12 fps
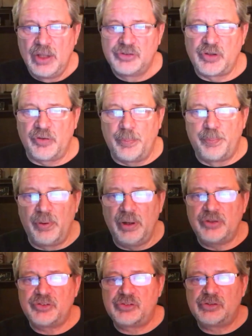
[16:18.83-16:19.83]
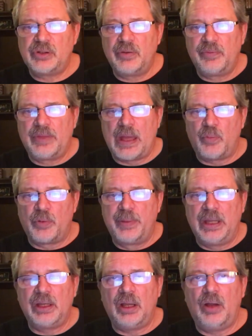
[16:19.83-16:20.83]
So the books that were
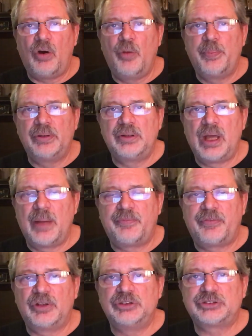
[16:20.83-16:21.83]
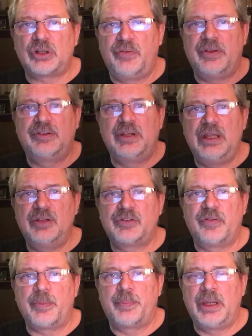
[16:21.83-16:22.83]
being opened up first are the
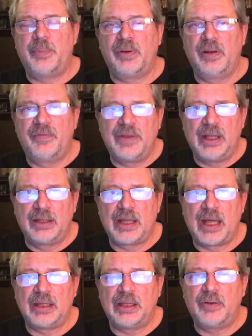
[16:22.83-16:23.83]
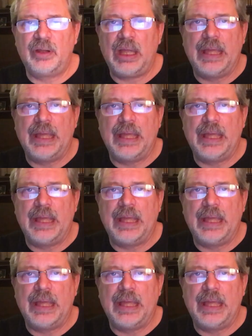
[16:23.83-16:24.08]
deeds of the people of the ungodly,